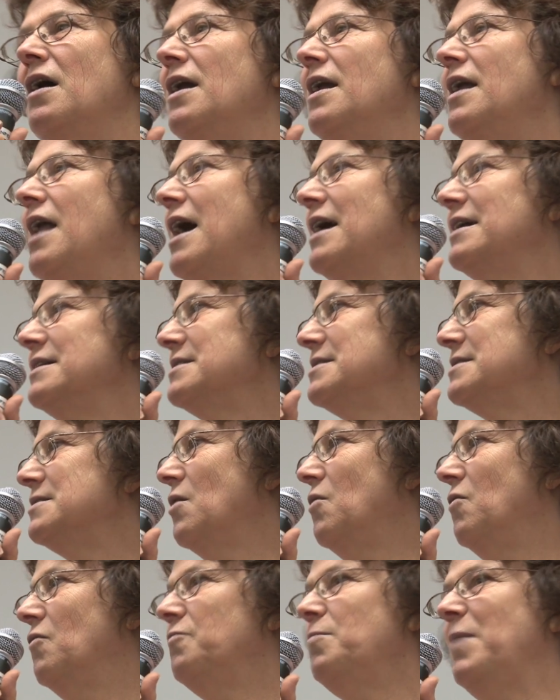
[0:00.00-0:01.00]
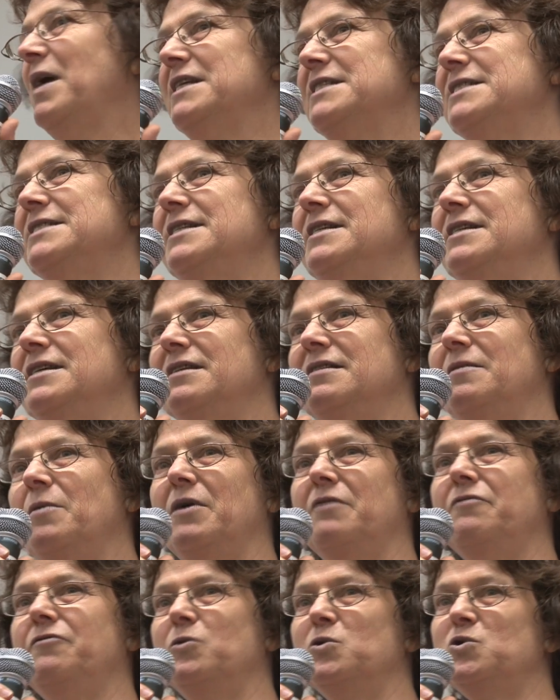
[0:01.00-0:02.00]
lands of Palestinians that
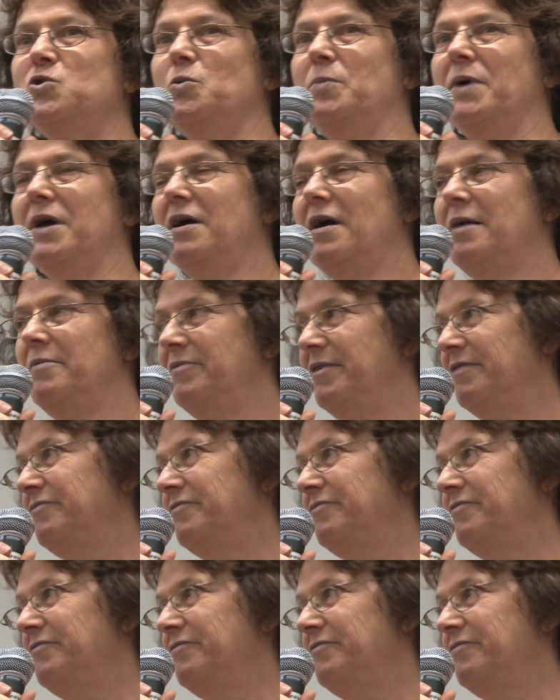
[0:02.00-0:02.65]
were forced to become